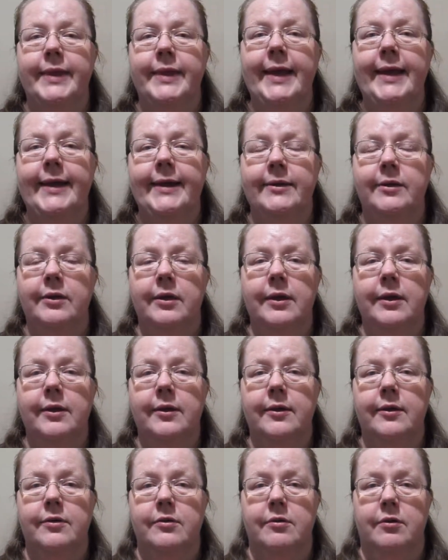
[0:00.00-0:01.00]
Then
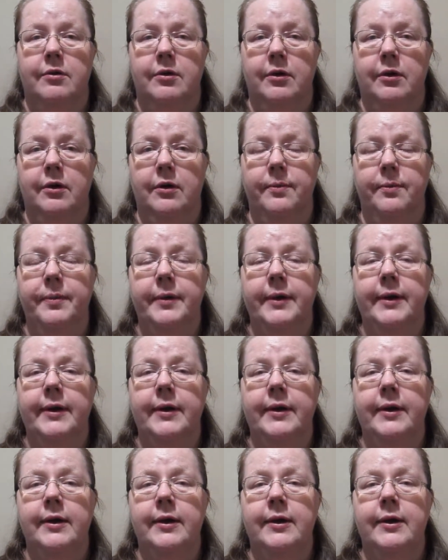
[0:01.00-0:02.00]
Europe
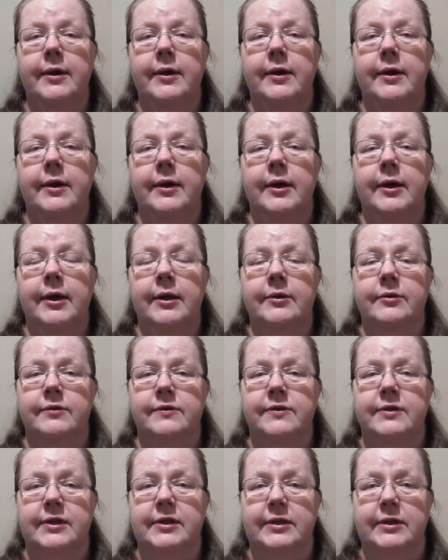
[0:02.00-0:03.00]
and
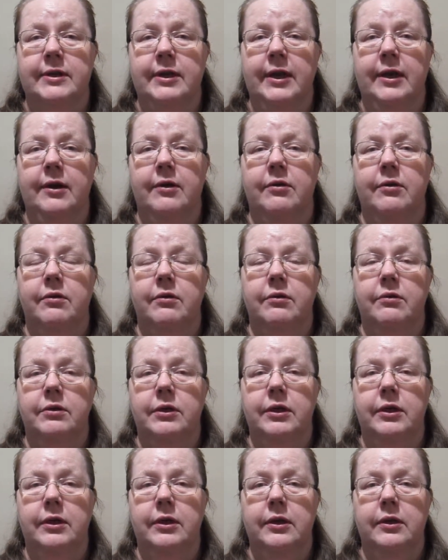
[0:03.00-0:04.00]
Australia
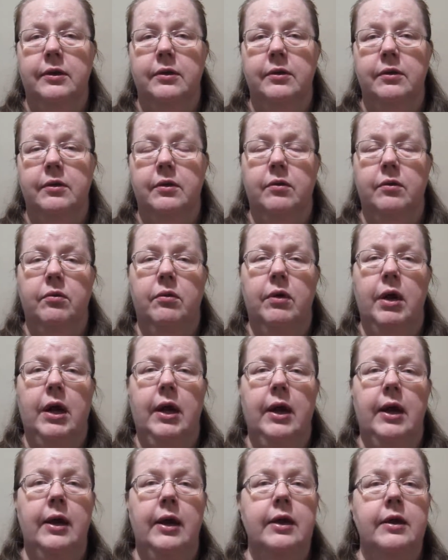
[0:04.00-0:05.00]
only.
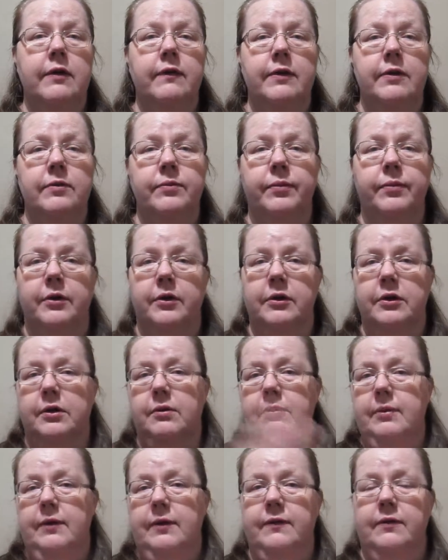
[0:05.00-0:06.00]
Why even
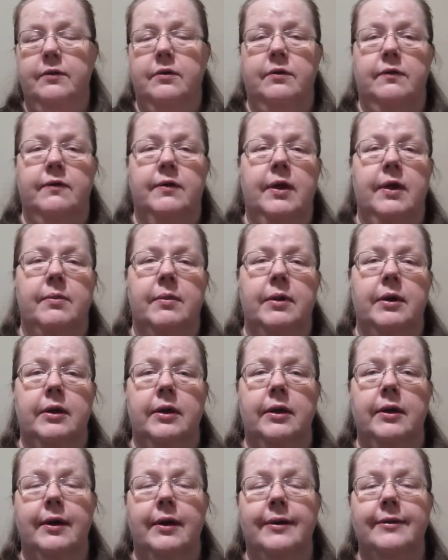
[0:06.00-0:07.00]
bother with North
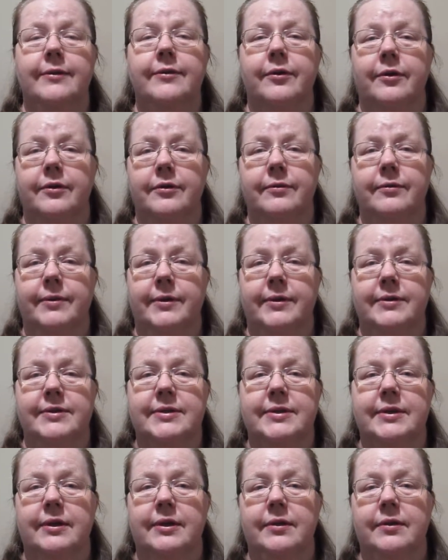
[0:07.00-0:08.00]
America? Not
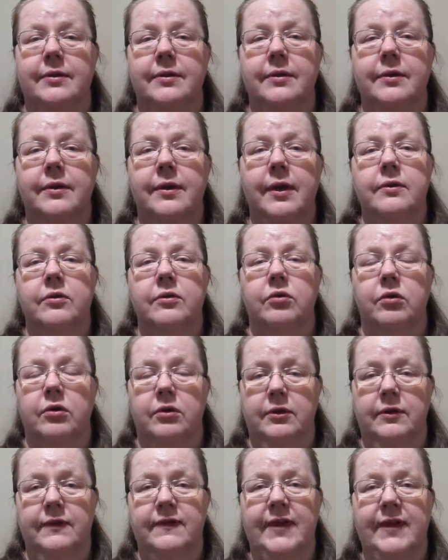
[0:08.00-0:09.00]
worth it.
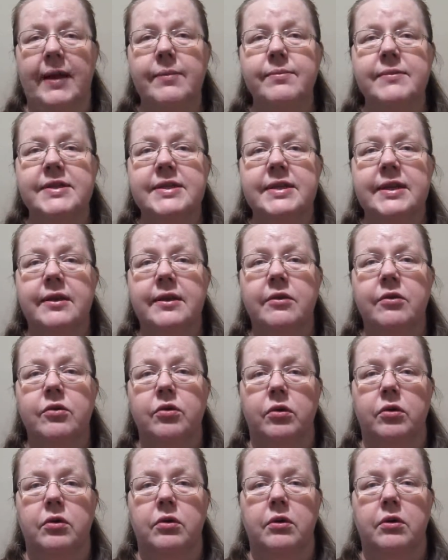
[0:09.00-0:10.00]
Got something
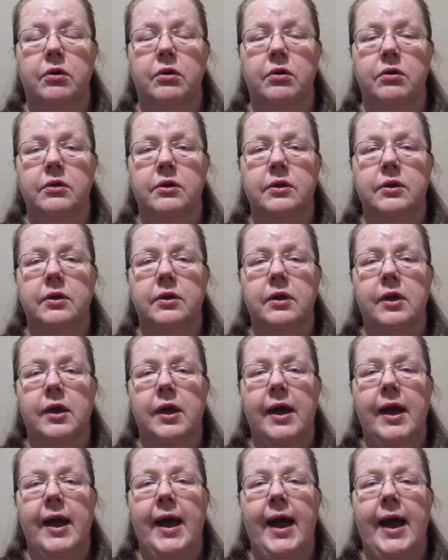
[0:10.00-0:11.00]
called
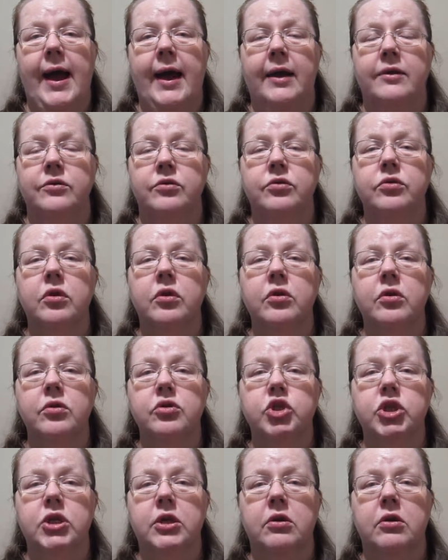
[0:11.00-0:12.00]

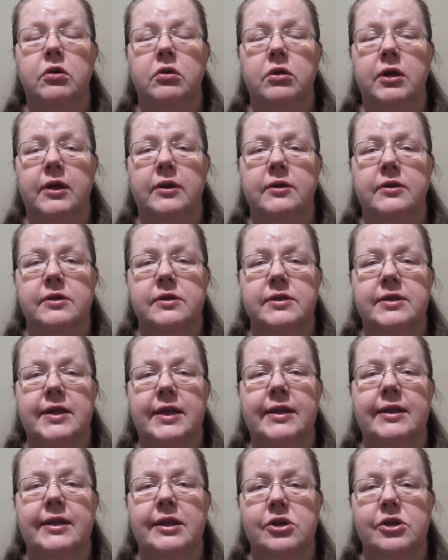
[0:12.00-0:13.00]
Anthology Collector's
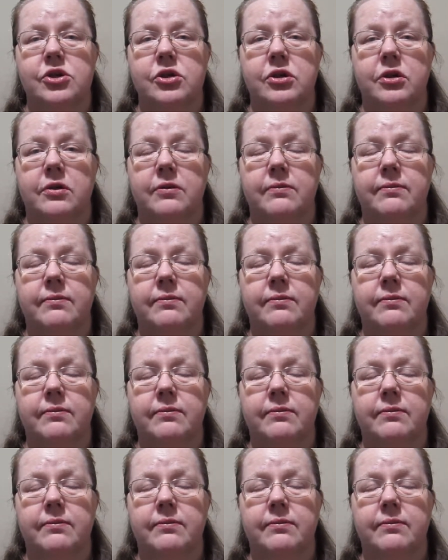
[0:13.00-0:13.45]
Edition.